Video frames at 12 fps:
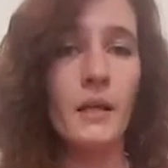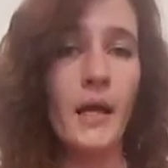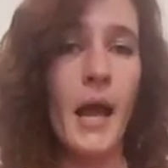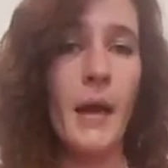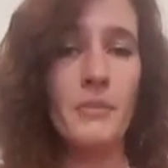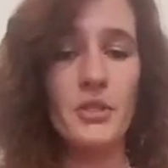
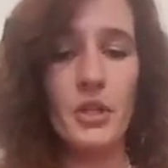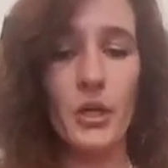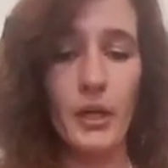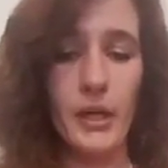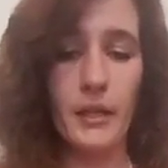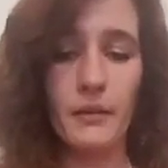I'm
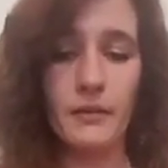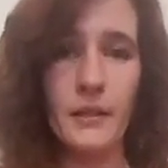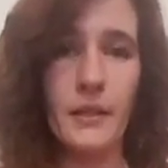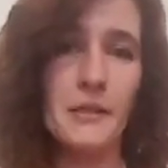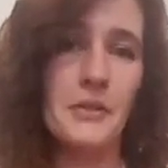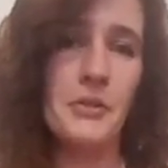sorry.
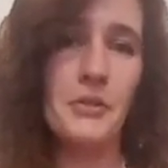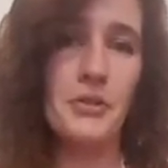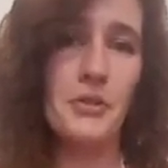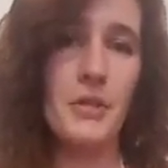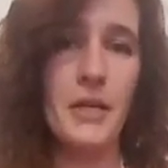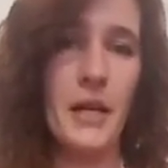It
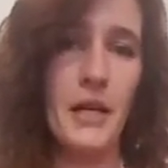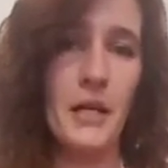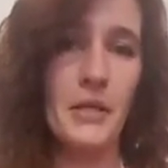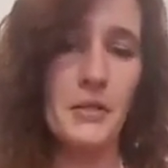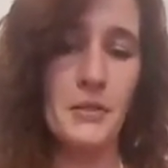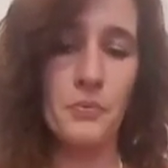
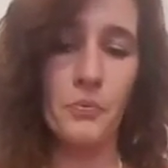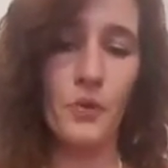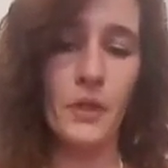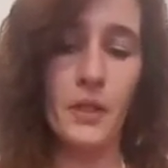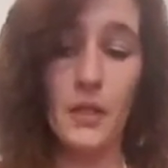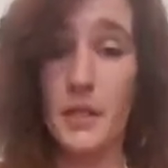is
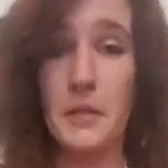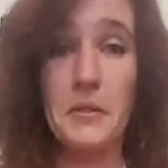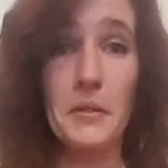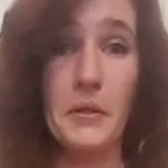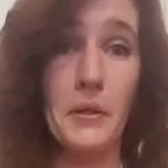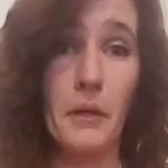what it
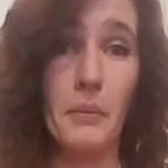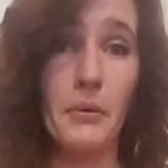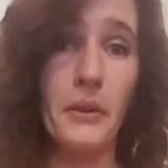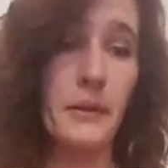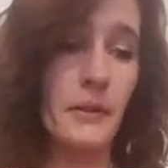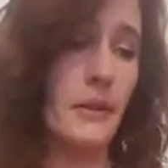is at that
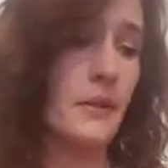point.